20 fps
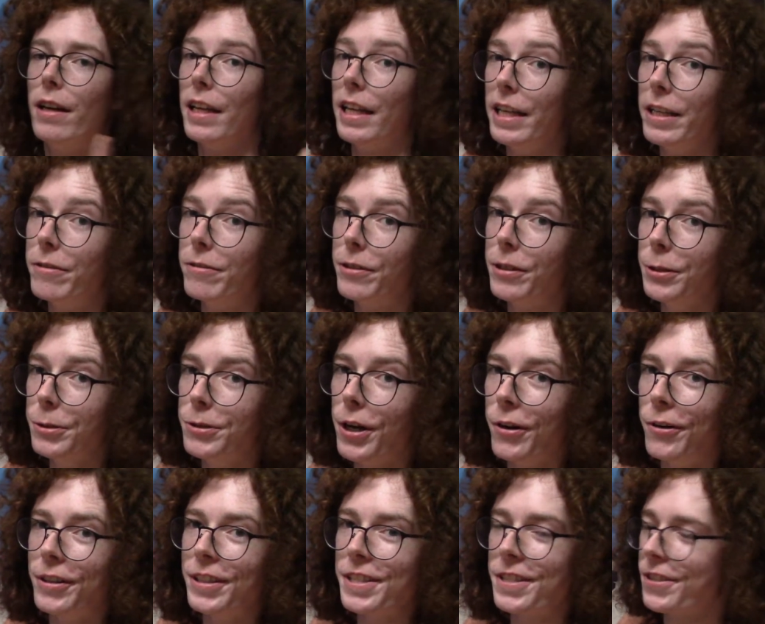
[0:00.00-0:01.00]
if you
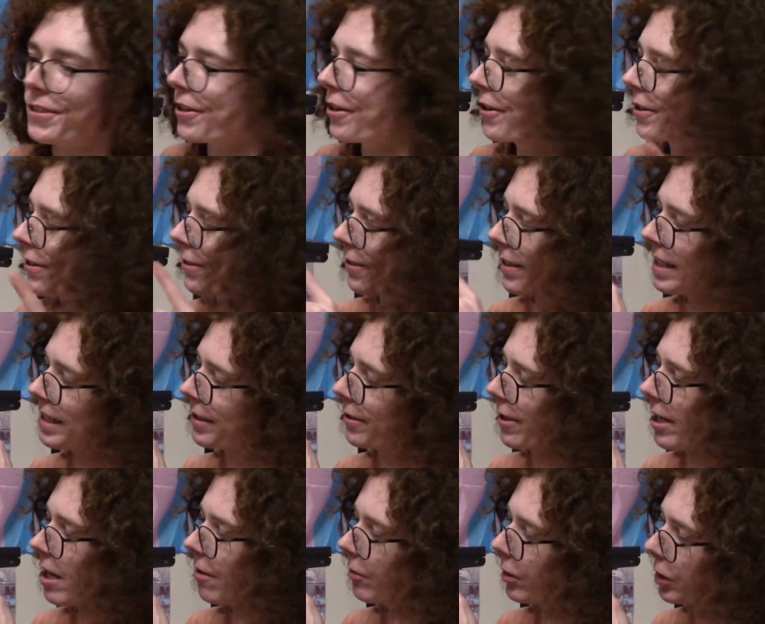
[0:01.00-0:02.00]
don't install the right
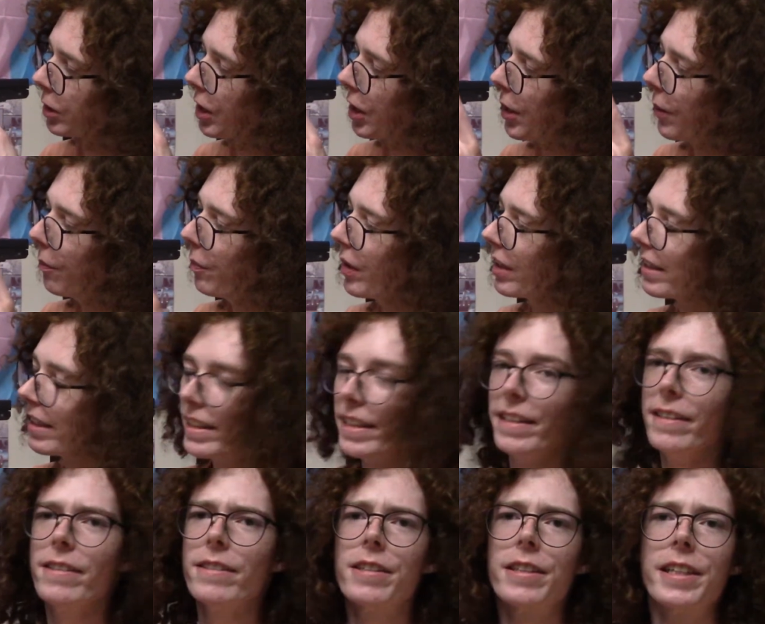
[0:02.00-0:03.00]
driver, but it
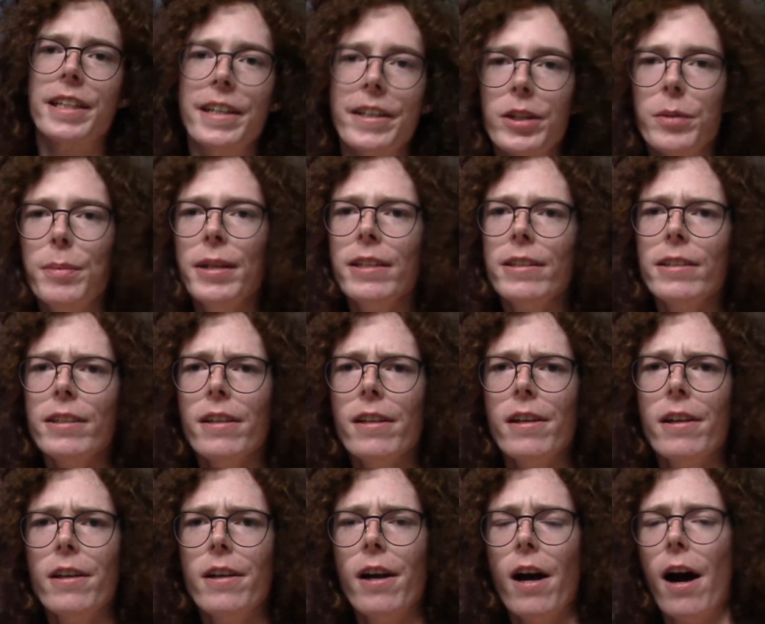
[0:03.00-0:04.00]
is gigabit.
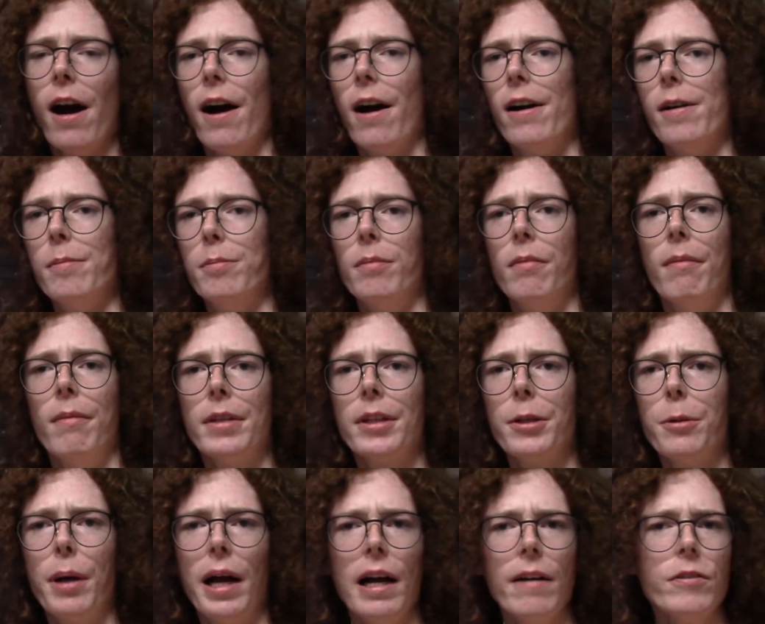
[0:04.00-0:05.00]

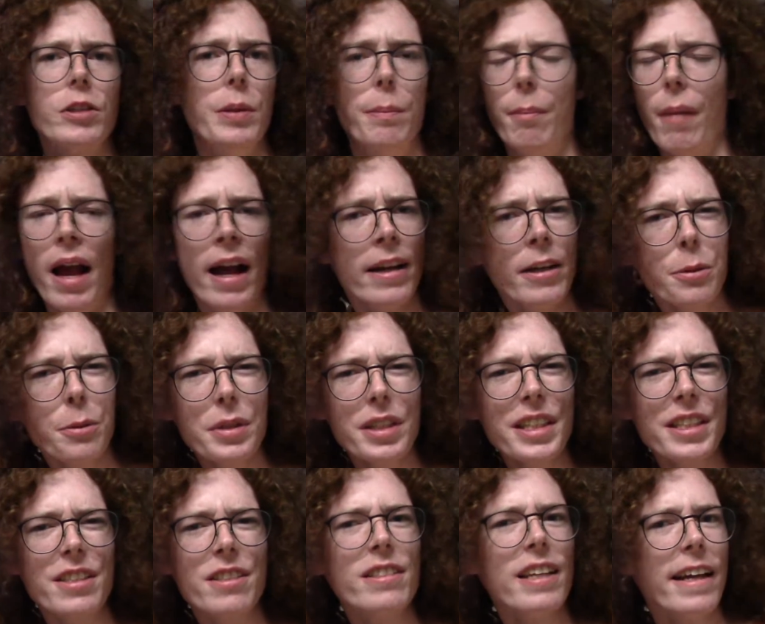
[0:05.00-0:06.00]
You have to
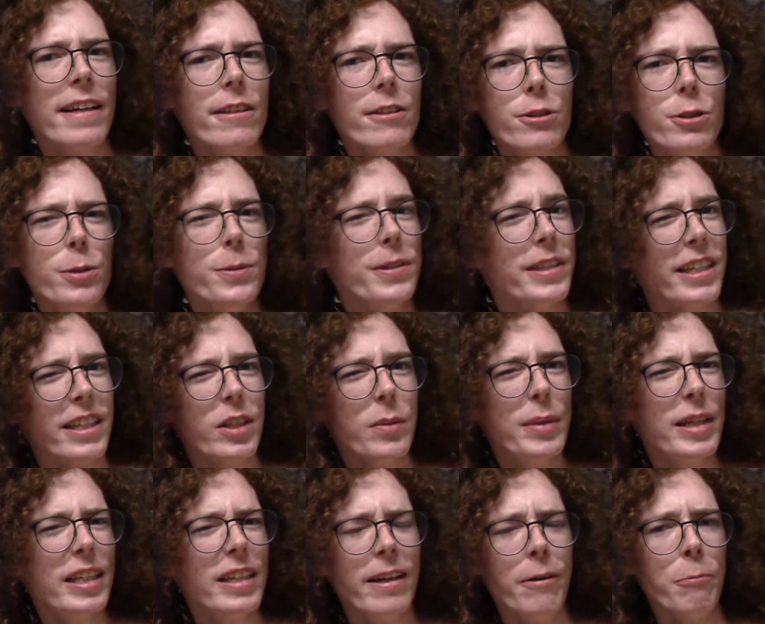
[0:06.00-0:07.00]
manually set it to
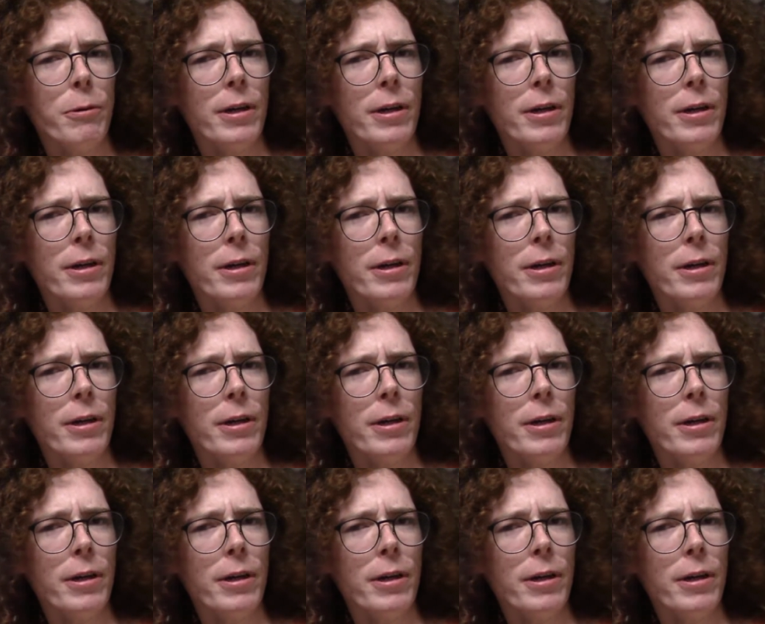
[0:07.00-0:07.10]
gigabit in